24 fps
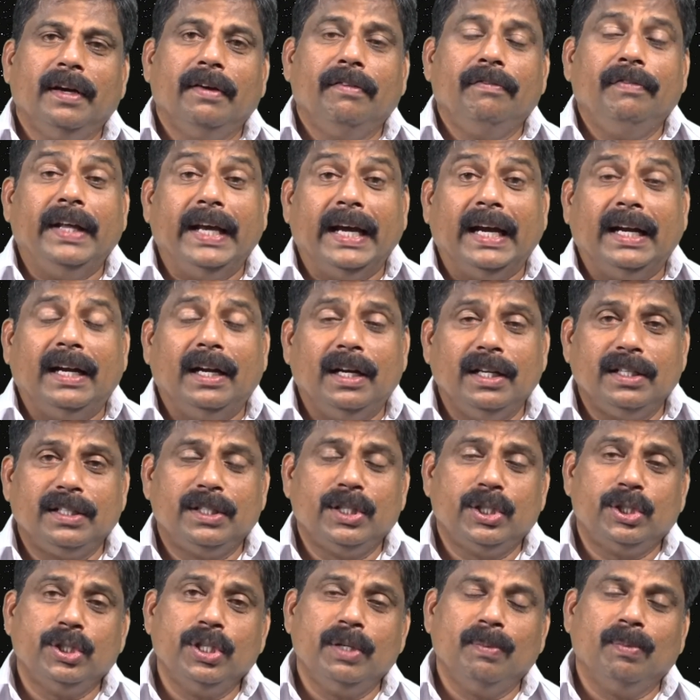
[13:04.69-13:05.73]
They had a
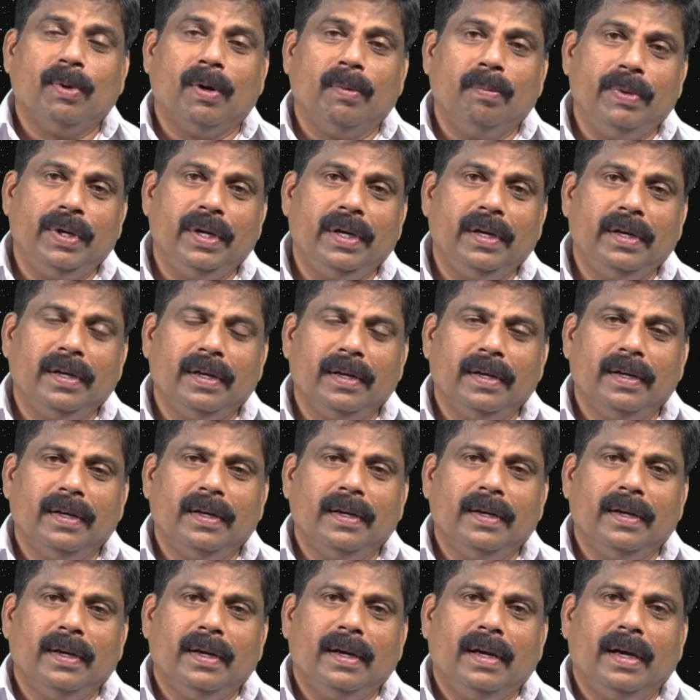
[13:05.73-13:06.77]
discussion in Bombay,
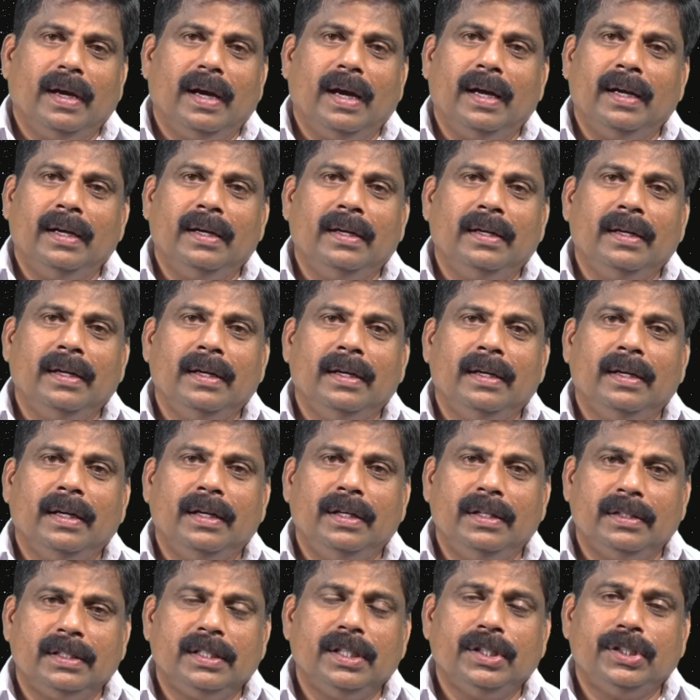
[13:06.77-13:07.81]
and in the
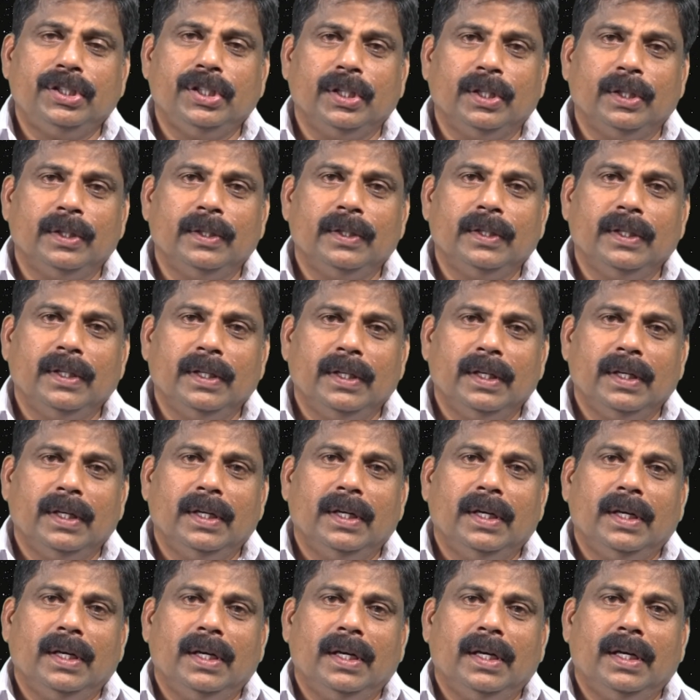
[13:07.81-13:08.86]
discussion,
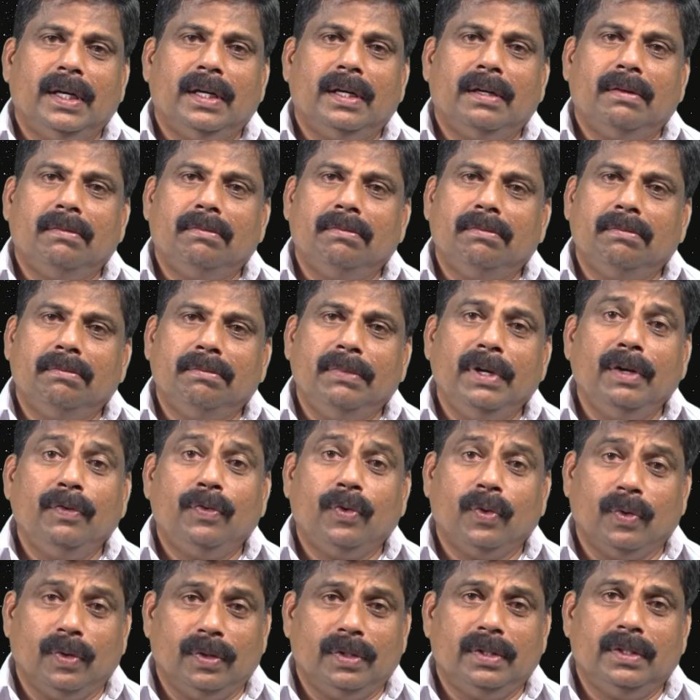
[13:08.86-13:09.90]
Bill
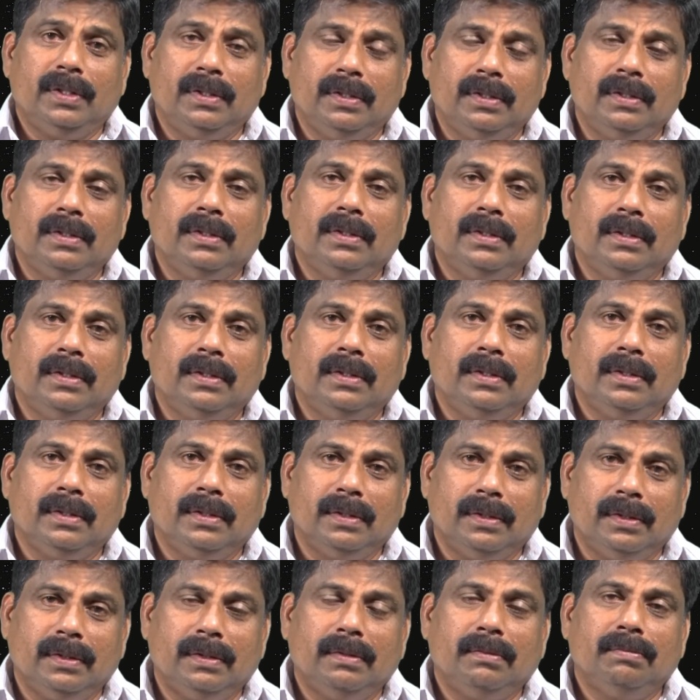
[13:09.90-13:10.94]
Ford
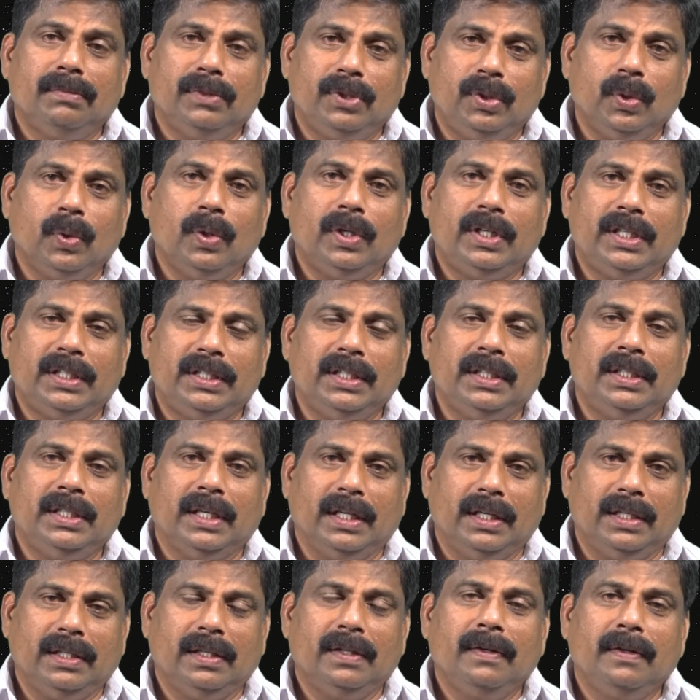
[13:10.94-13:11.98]
told Ratan
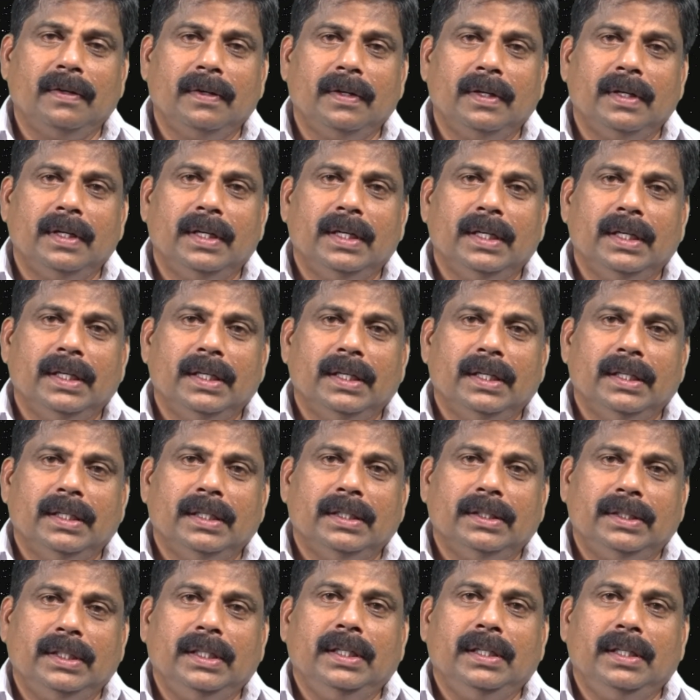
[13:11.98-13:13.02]
Tata,
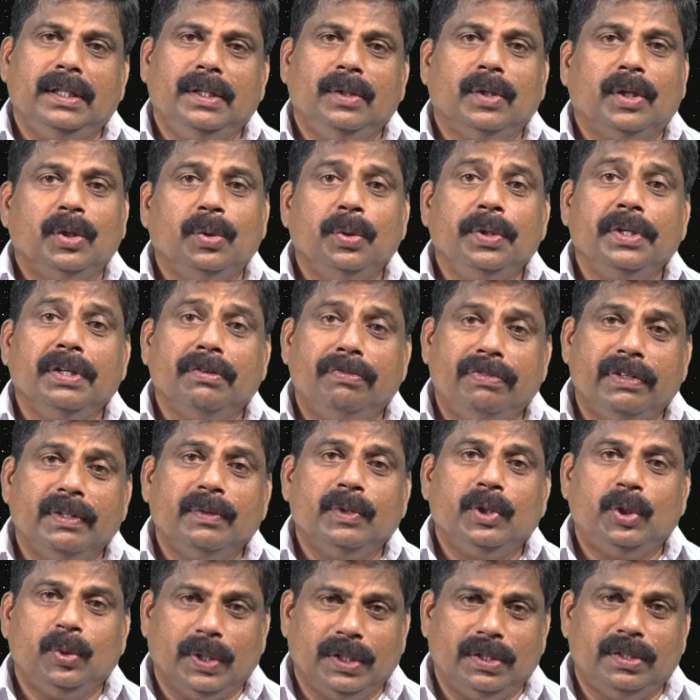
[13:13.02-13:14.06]
see, you are doing a favor
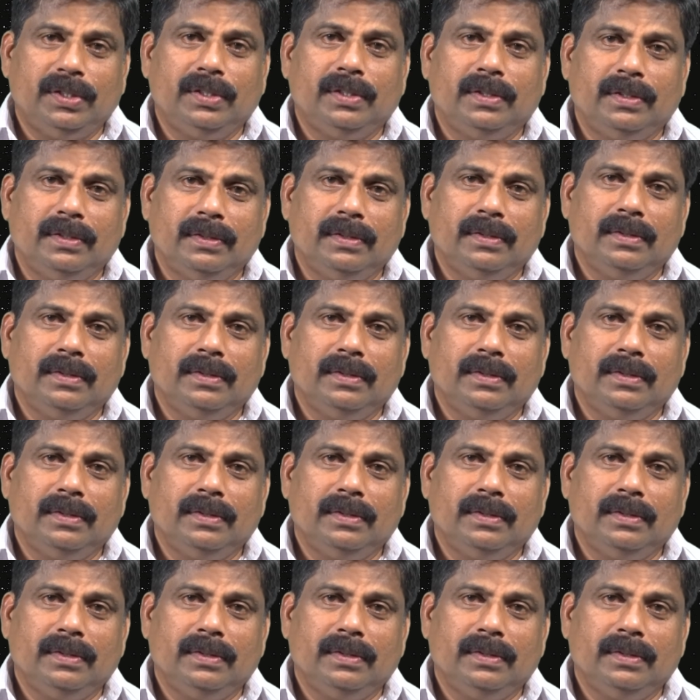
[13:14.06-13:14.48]
to us.